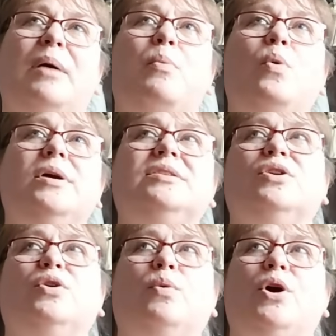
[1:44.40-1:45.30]
boys
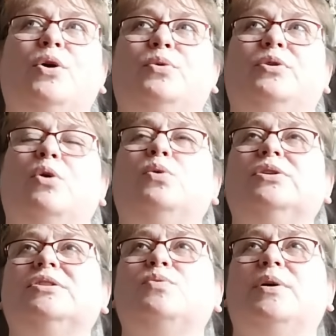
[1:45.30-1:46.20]
are grown. The
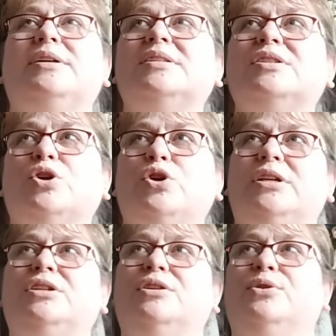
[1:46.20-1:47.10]
oldest one is
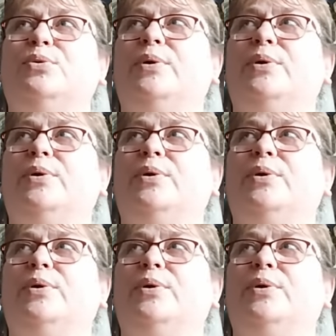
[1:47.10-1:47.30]
thirty-two,